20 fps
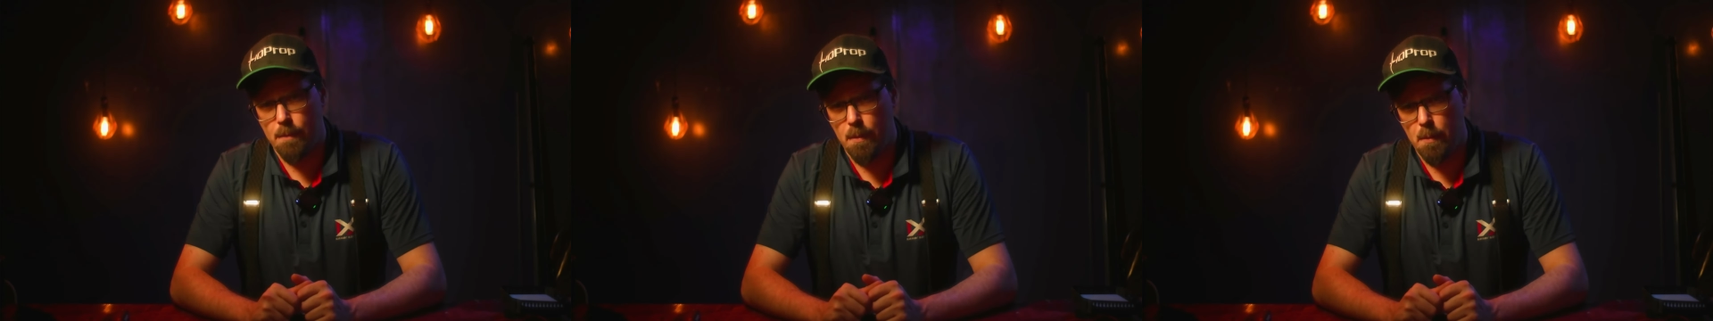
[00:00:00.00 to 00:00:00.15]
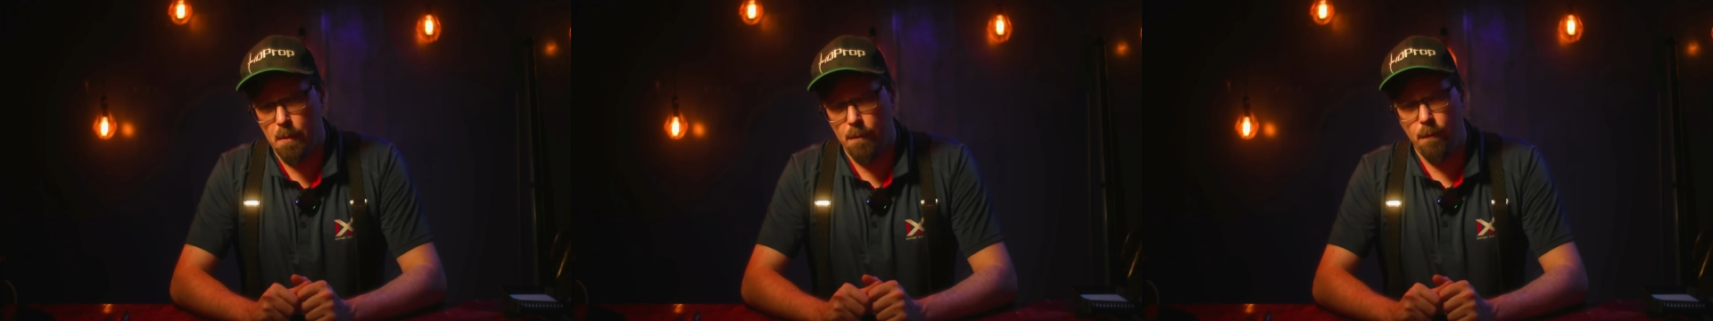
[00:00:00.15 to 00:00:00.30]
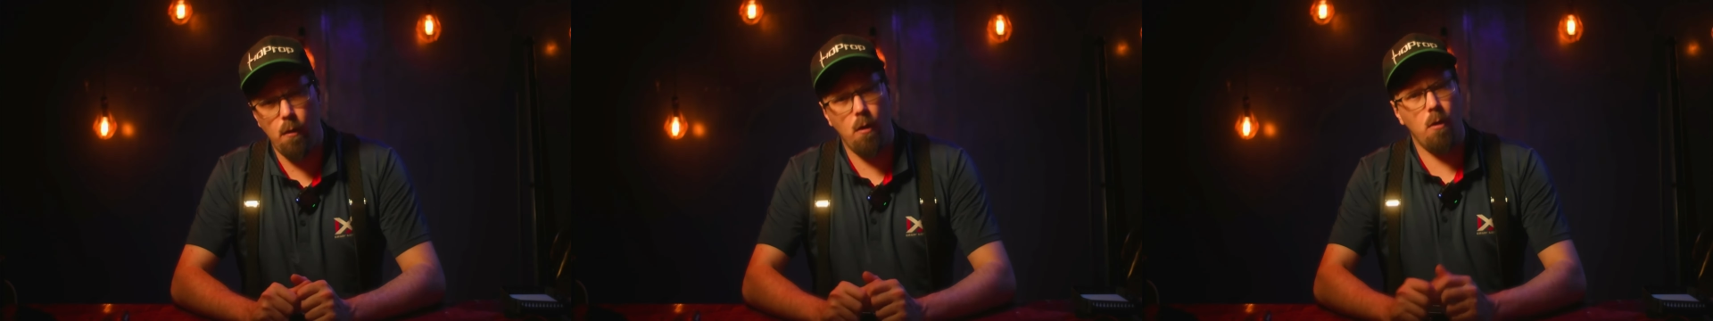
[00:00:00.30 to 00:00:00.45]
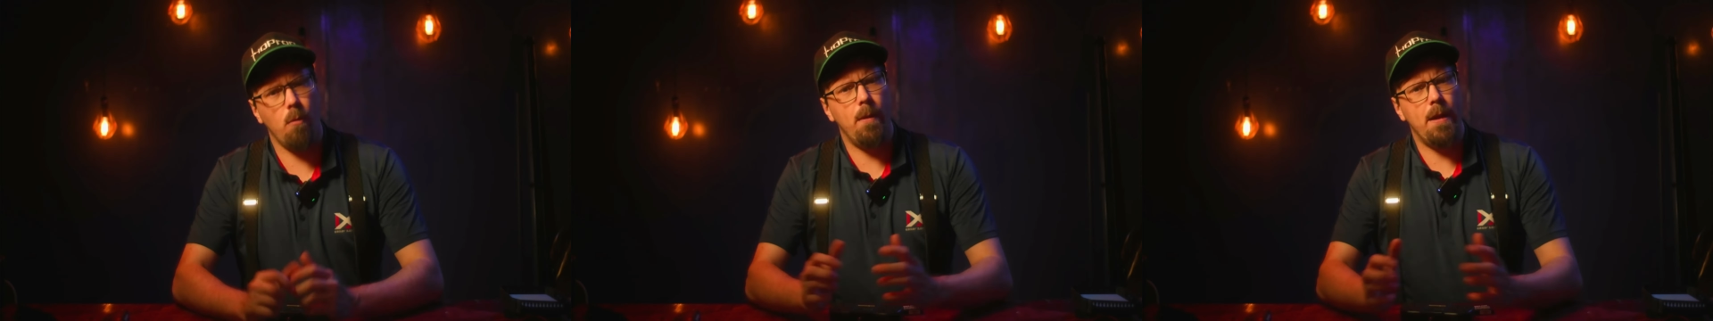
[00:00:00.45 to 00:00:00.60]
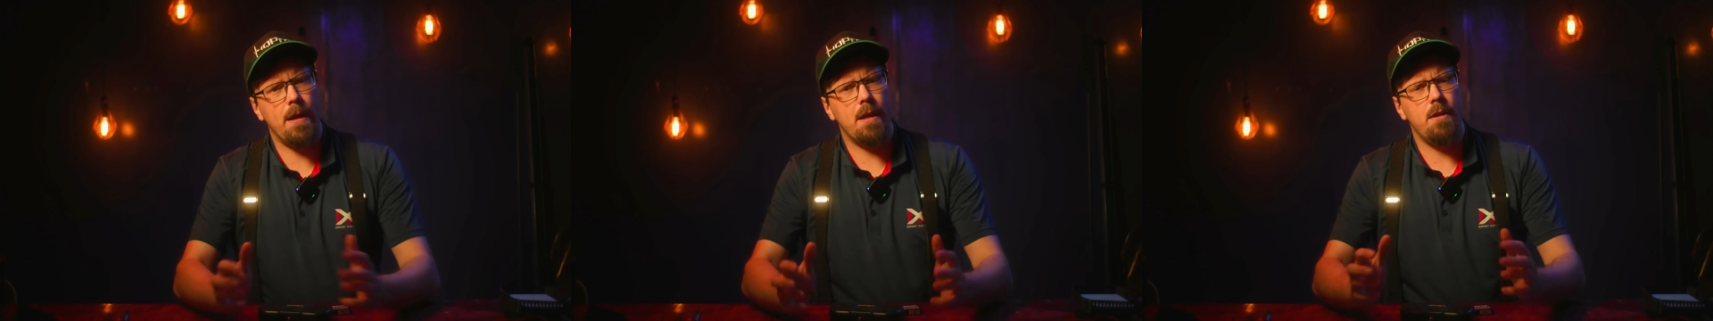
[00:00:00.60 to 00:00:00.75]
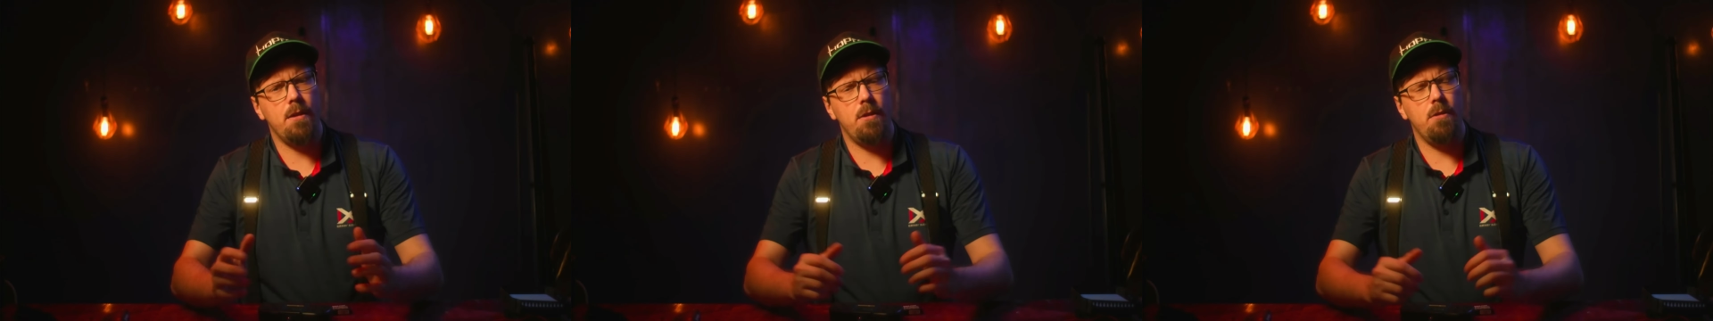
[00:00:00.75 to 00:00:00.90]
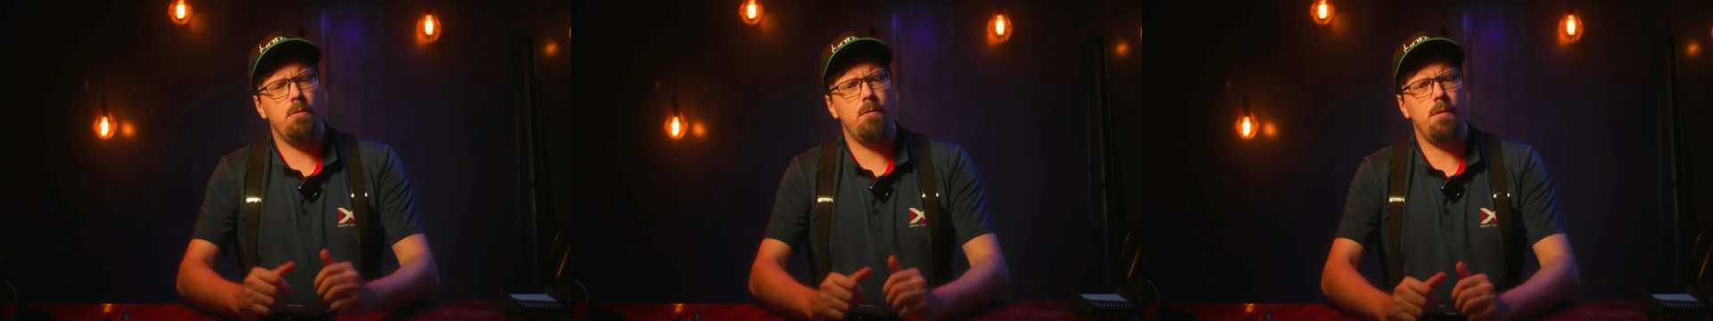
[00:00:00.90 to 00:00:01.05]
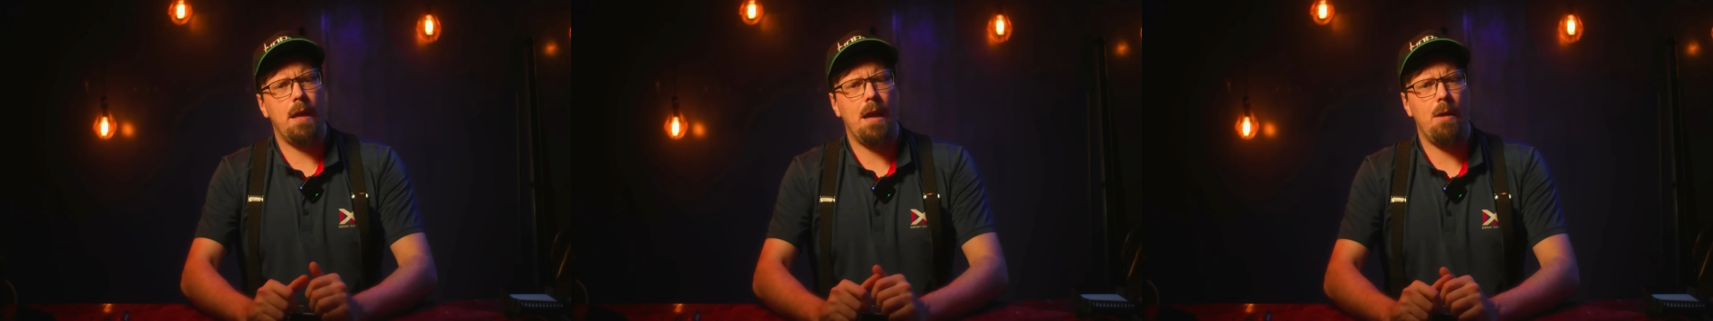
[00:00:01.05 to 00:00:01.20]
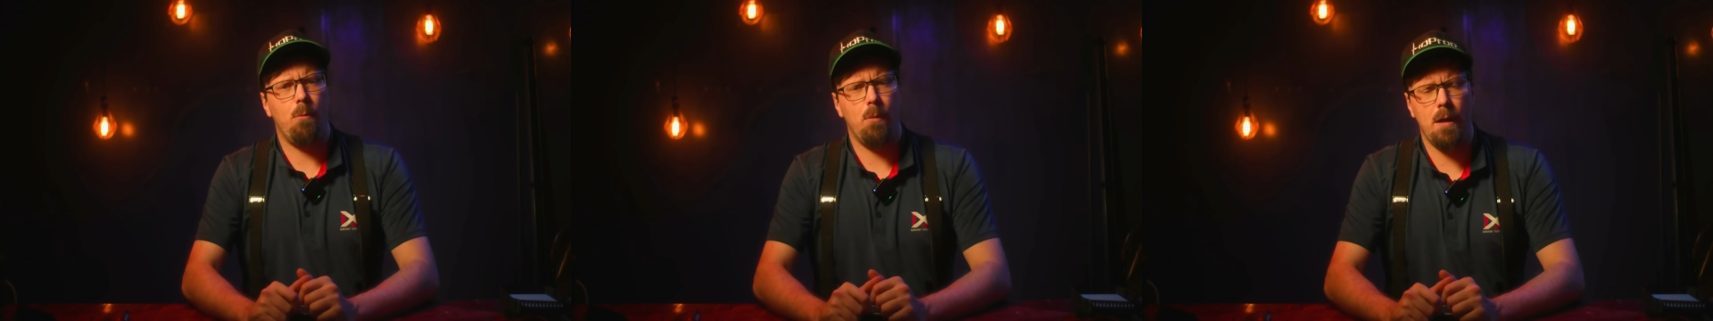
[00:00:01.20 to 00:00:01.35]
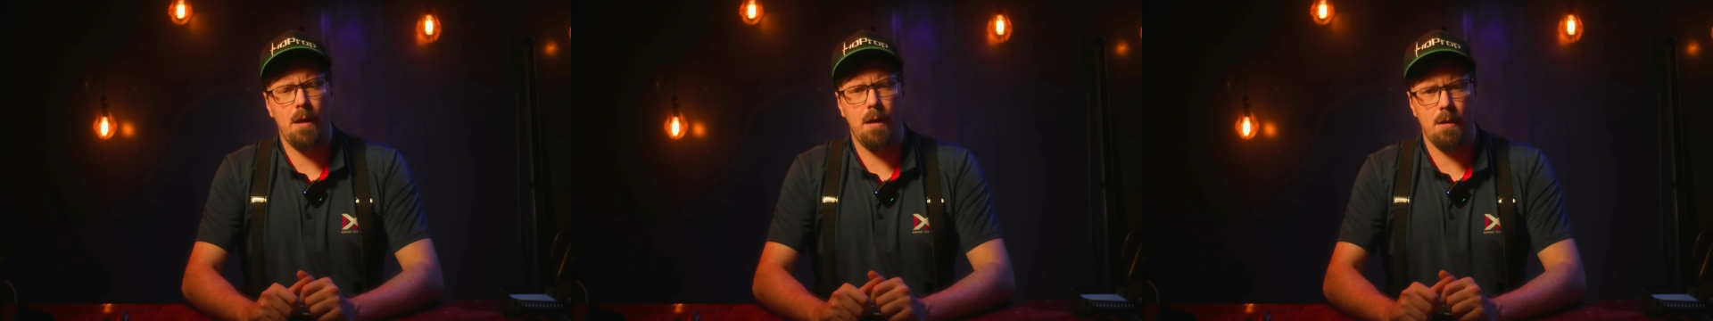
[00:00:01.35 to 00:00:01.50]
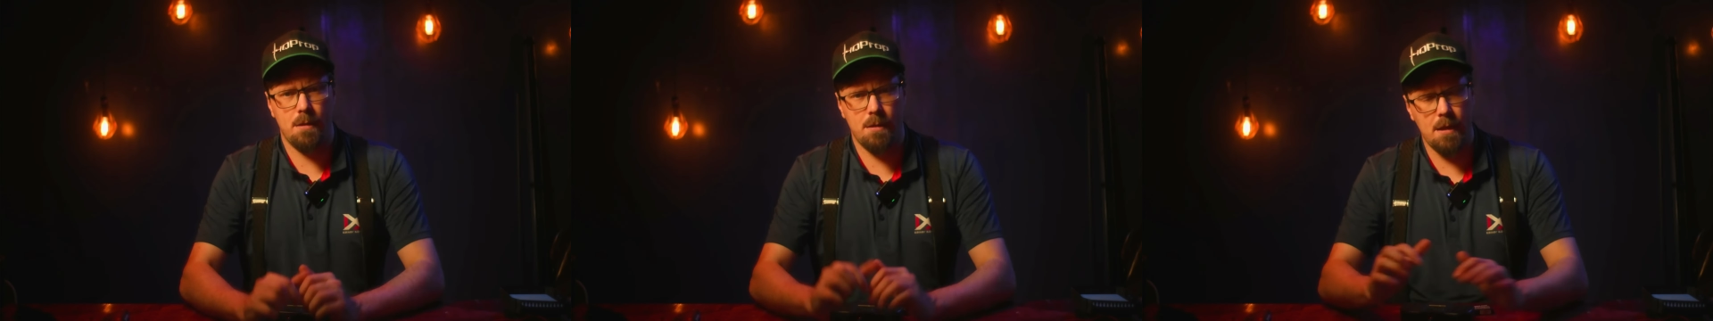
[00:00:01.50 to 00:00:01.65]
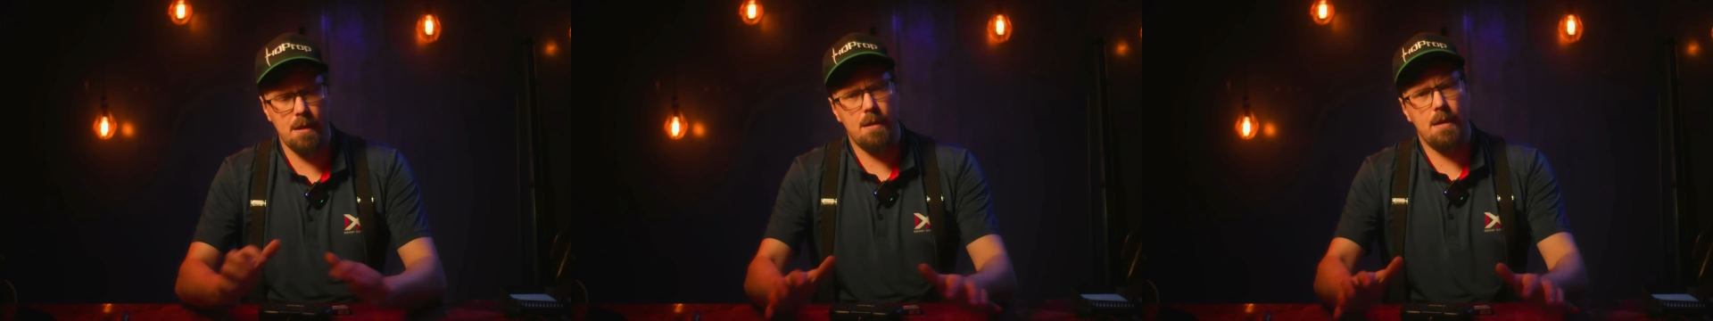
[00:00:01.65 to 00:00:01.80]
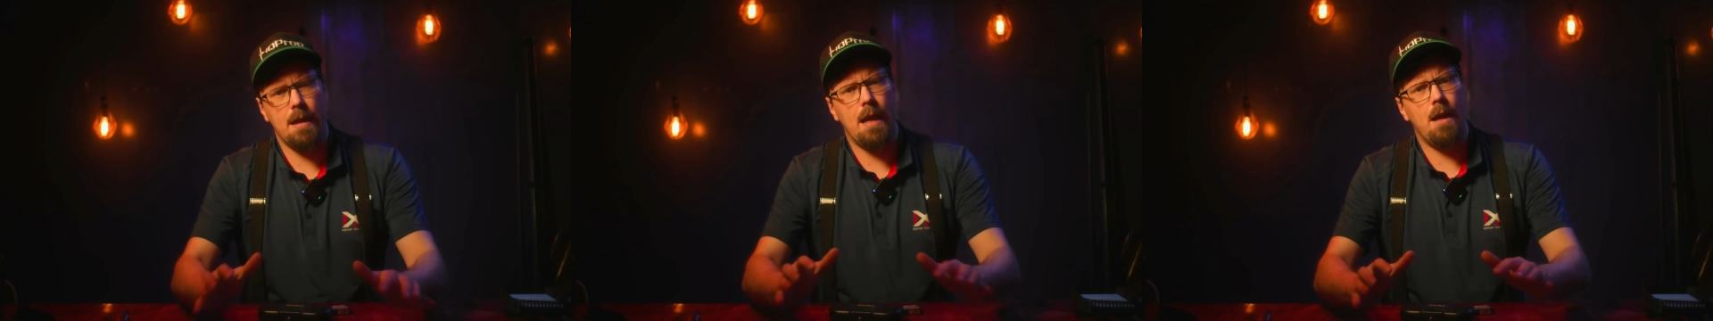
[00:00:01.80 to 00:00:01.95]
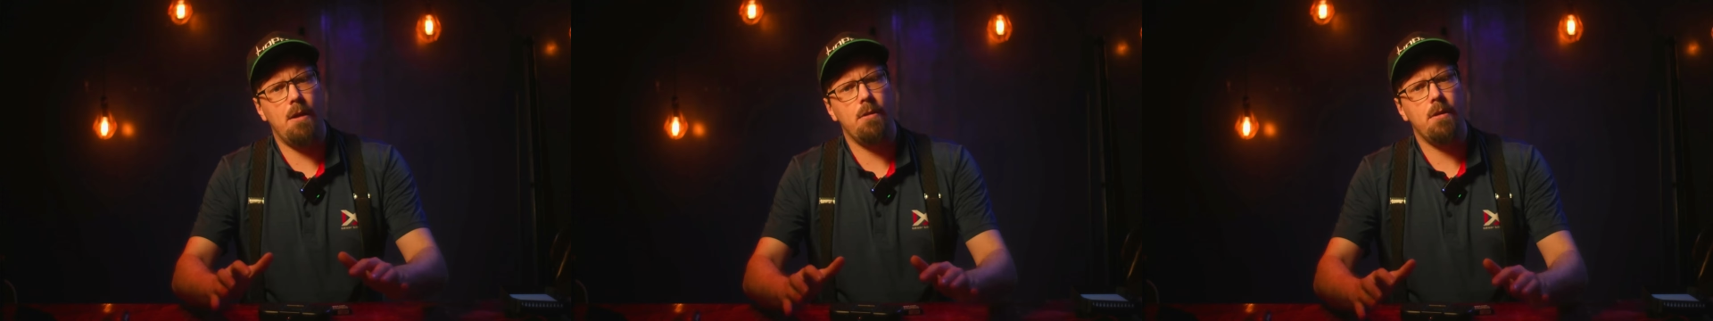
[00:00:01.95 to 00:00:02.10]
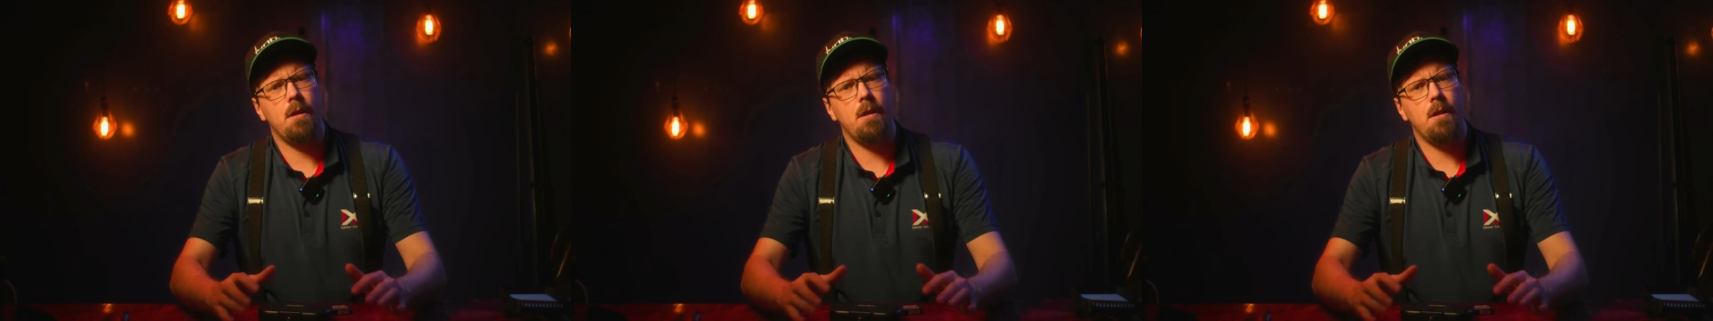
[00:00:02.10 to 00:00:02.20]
But before we can do that, we need to sit down